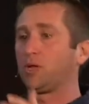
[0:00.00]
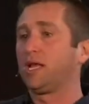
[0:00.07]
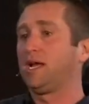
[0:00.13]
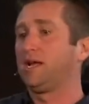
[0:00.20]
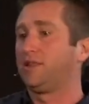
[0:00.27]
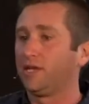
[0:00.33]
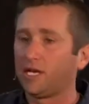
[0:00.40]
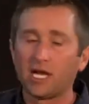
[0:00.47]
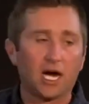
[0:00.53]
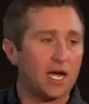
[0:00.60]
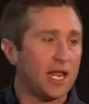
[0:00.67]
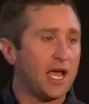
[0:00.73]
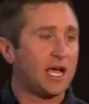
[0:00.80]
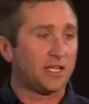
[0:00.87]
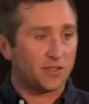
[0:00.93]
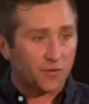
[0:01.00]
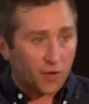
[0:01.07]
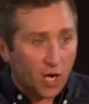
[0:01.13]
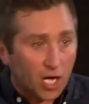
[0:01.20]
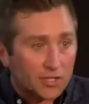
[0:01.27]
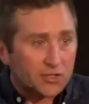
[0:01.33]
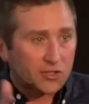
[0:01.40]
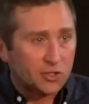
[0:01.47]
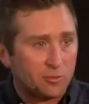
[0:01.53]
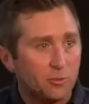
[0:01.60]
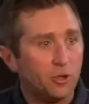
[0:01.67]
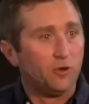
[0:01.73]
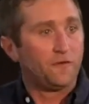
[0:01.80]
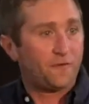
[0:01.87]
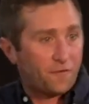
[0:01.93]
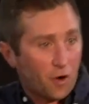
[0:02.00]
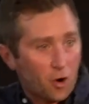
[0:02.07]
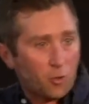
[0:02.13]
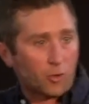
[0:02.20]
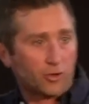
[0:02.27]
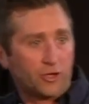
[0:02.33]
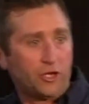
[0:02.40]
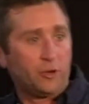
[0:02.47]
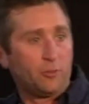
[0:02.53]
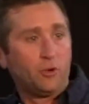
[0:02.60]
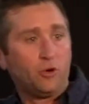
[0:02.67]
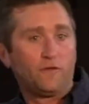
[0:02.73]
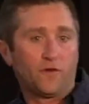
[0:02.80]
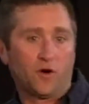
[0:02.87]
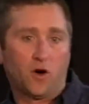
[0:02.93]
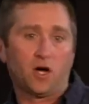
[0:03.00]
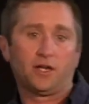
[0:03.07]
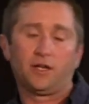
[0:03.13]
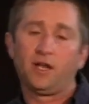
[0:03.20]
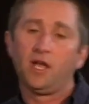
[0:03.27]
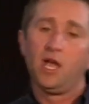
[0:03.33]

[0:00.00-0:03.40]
plan that God has for us to move forward and to move on. And